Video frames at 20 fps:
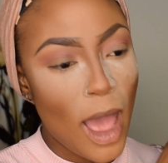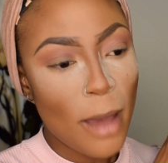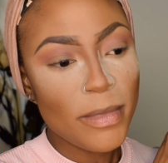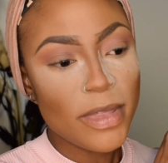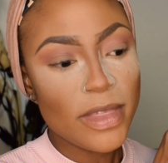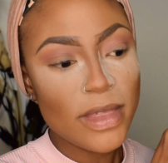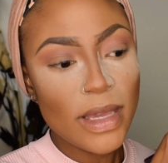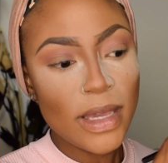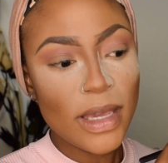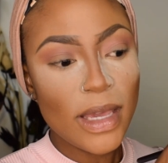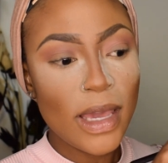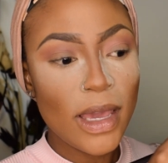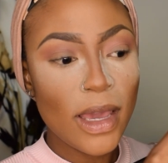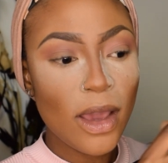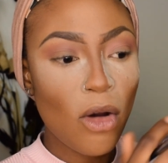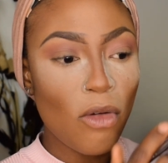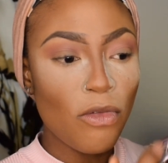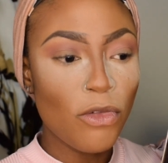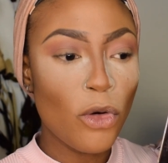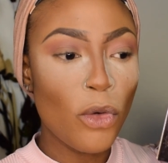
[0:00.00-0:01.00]

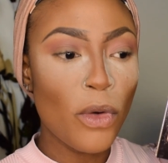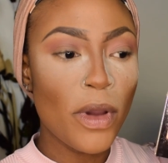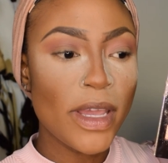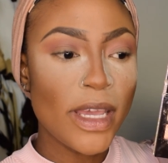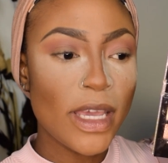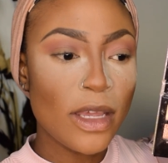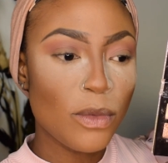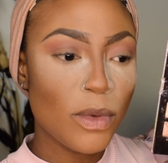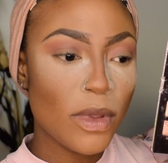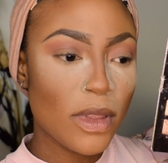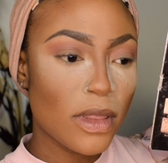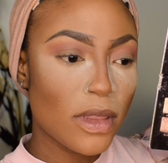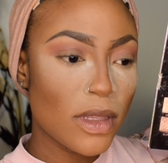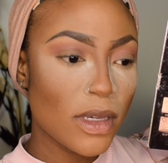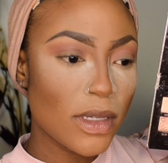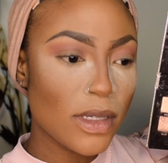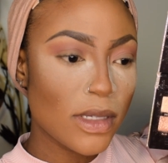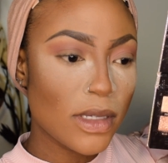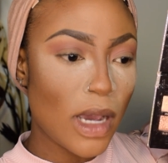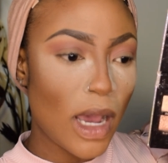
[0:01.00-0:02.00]
thinking of going in with
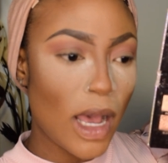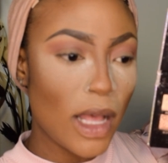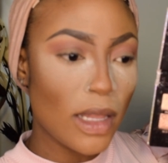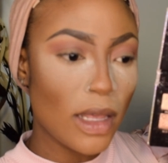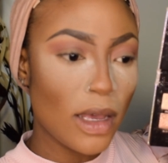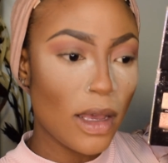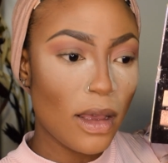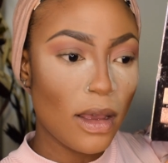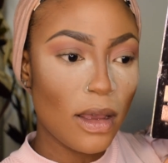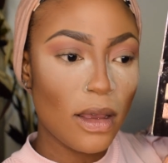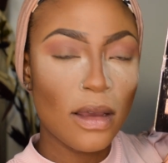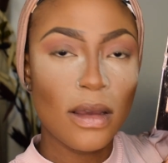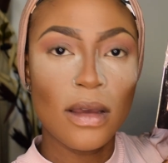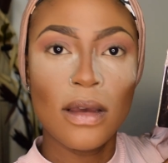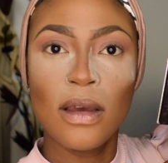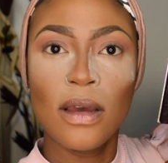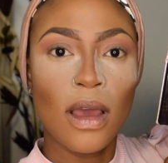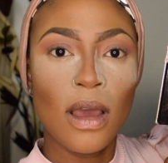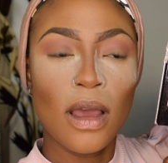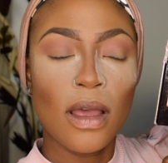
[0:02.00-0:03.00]
this color.
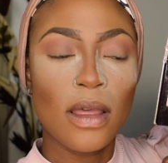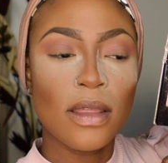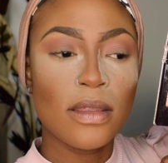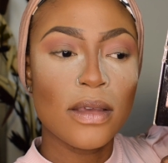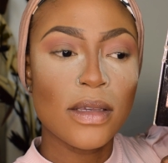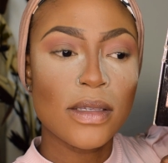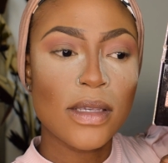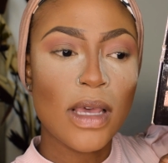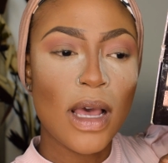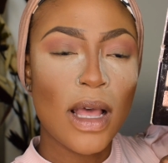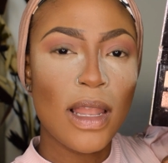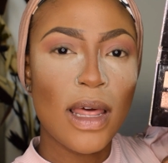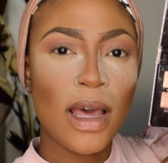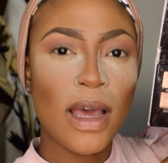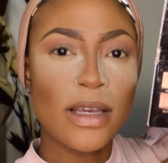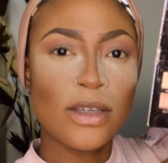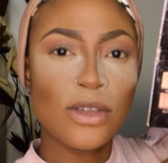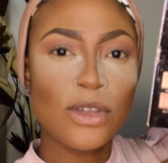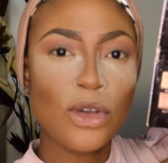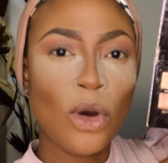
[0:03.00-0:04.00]
This
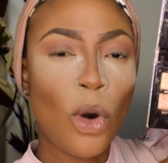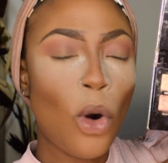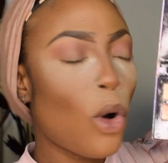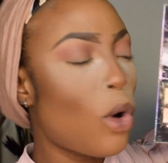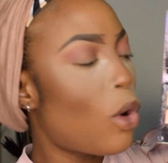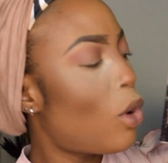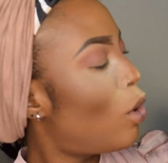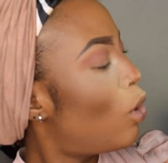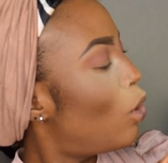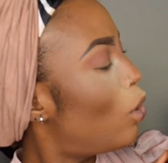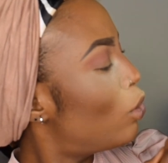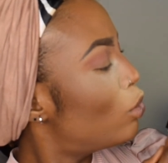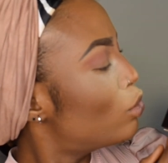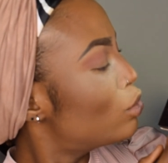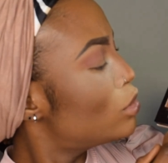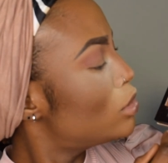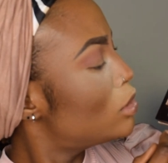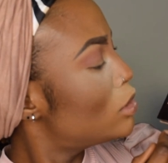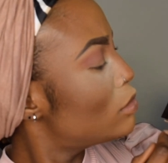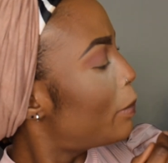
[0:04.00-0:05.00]
color is
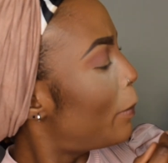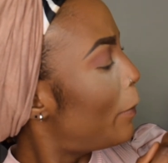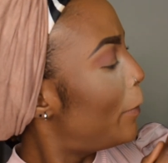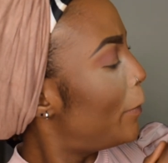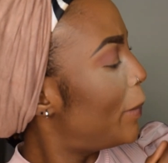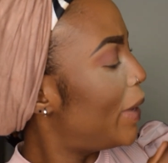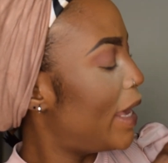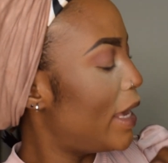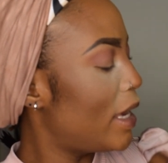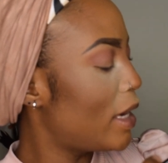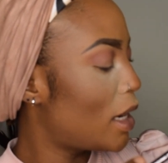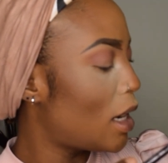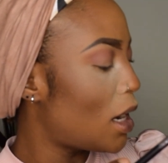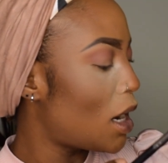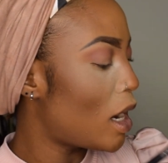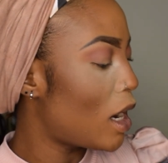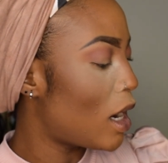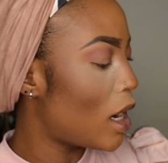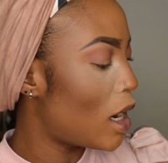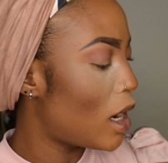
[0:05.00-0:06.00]
called
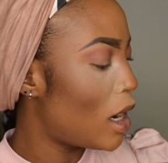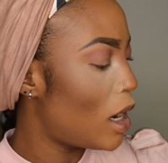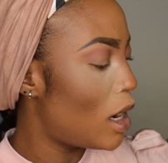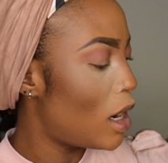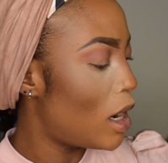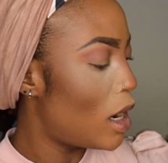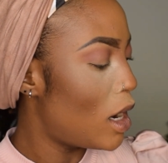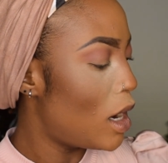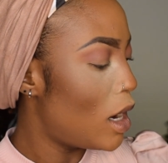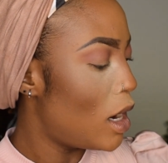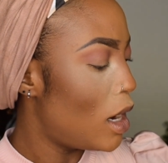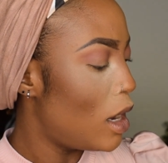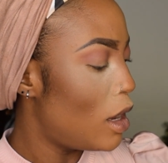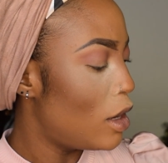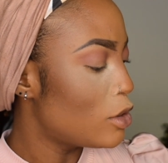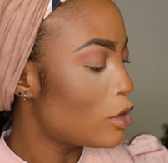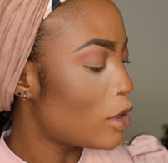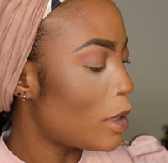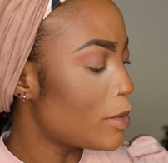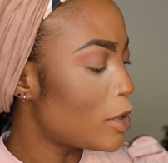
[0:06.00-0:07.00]
Pinker.
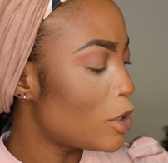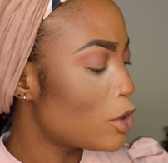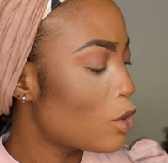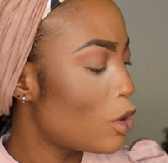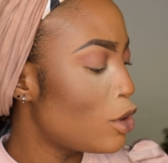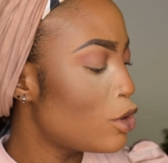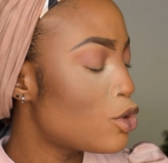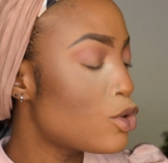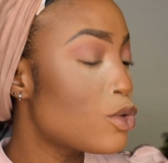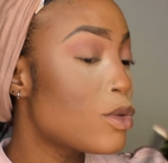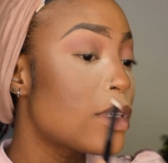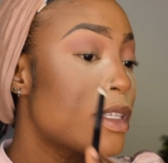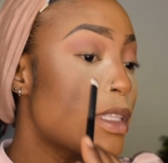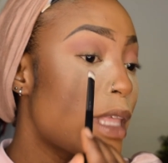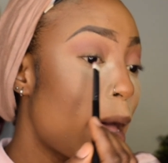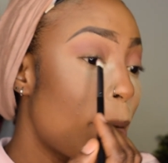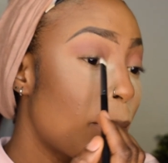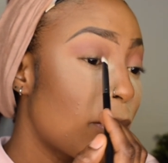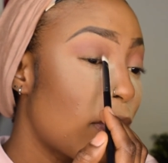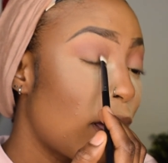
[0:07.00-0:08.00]
So I'm just going to
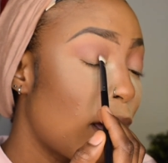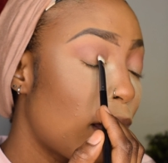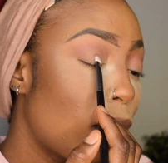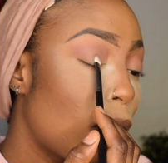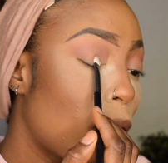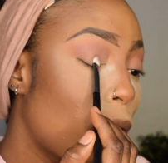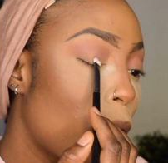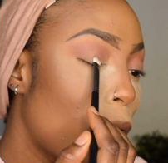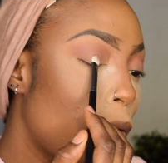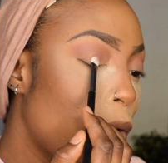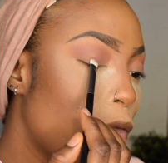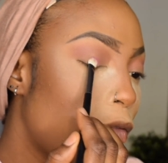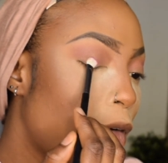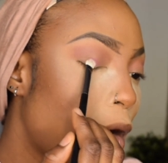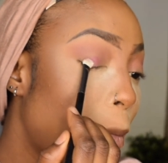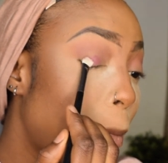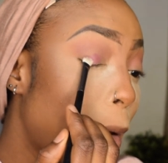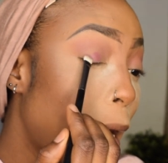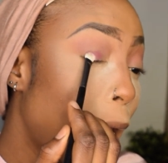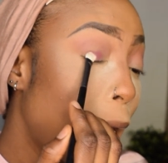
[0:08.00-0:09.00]
stamp that all
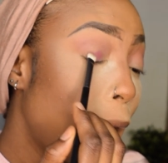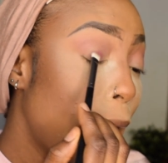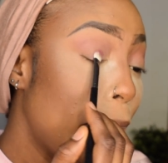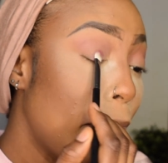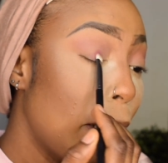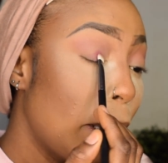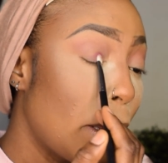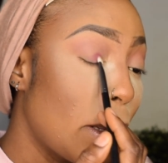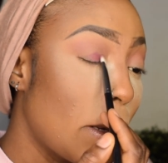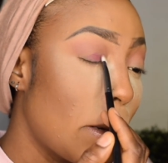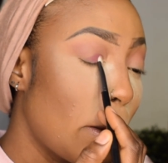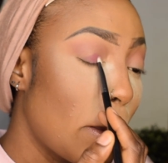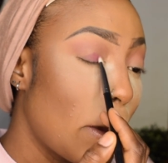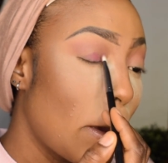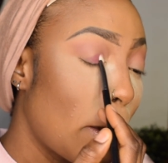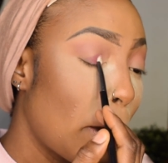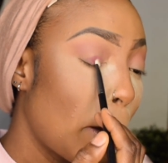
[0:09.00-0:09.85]
over my lid.